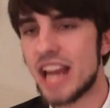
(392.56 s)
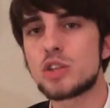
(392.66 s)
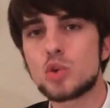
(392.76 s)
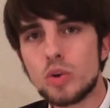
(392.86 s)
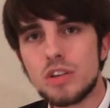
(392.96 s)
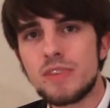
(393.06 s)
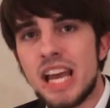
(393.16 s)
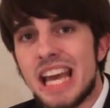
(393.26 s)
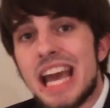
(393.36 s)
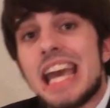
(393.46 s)
and sort
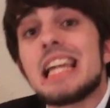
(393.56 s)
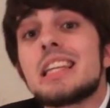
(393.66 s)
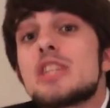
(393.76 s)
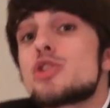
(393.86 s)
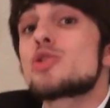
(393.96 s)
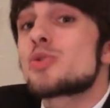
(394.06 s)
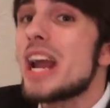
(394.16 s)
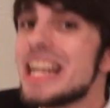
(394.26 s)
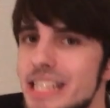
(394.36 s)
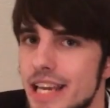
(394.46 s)
of
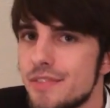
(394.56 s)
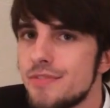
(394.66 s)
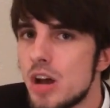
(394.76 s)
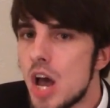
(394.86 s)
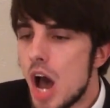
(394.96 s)
illustrative